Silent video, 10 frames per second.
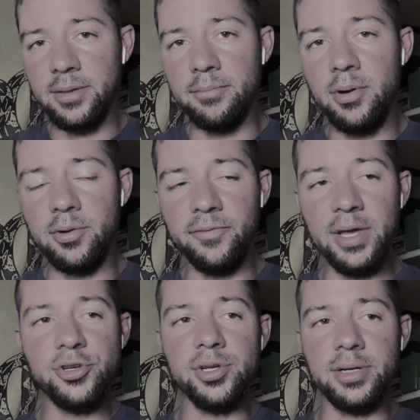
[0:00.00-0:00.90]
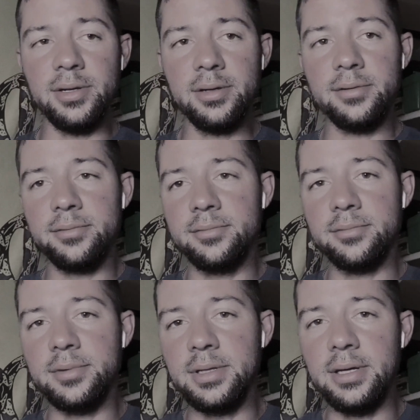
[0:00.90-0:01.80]
the motivation,
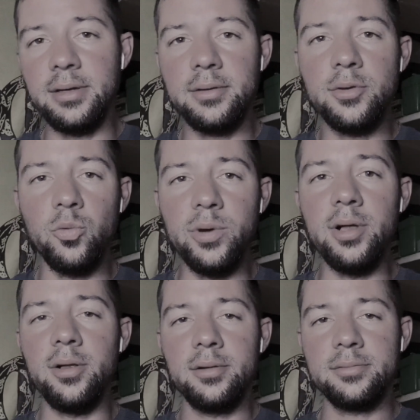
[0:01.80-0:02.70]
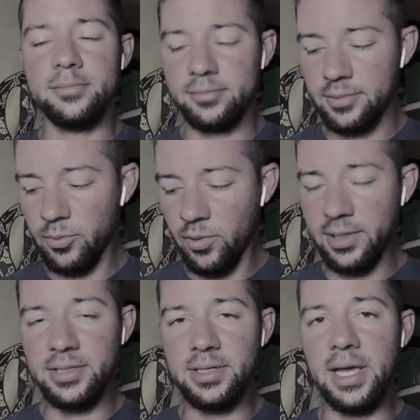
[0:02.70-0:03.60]
the will to
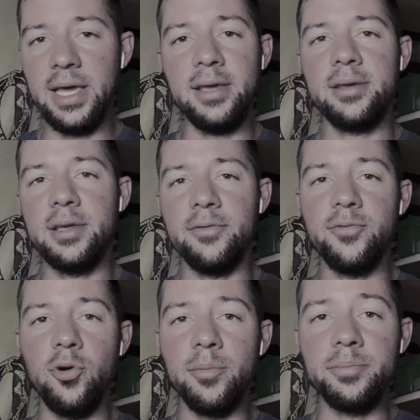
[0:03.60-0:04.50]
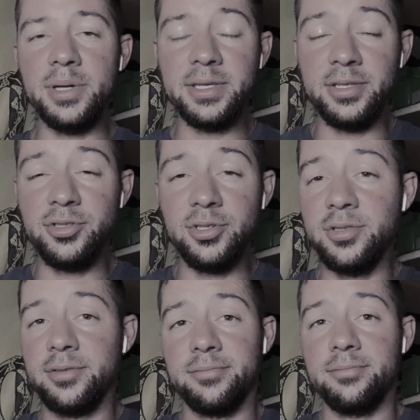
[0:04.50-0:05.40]
want to stay informed, because it's
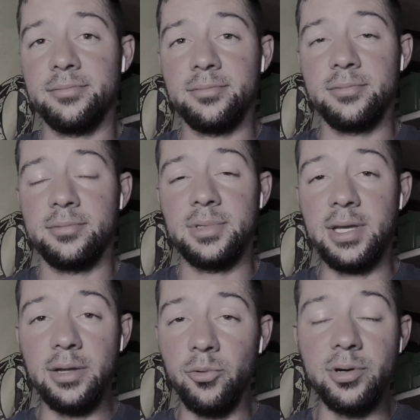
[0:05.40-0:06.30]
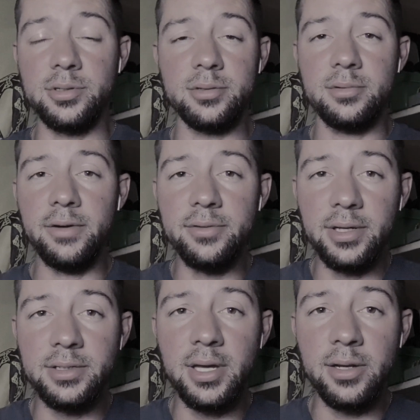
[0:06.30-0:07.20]
just getting worse.
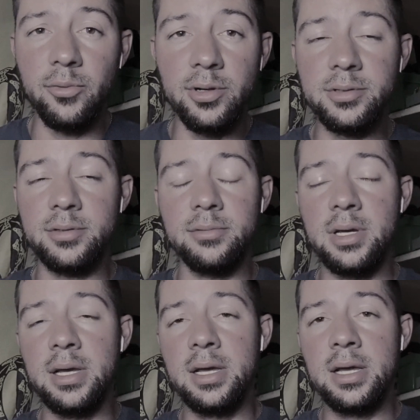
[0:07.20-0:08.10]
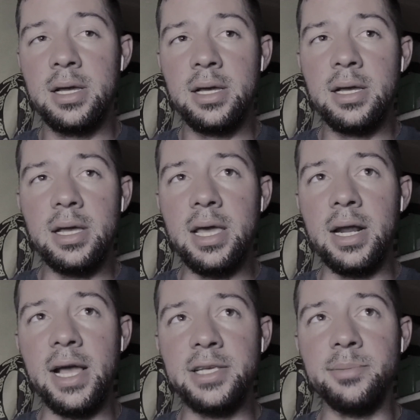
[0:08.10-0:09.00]
Everything's getting worse.
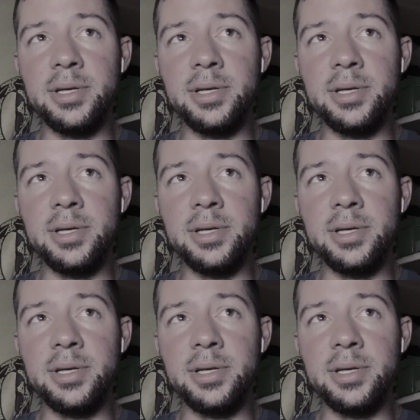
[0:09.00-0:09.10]
And I ask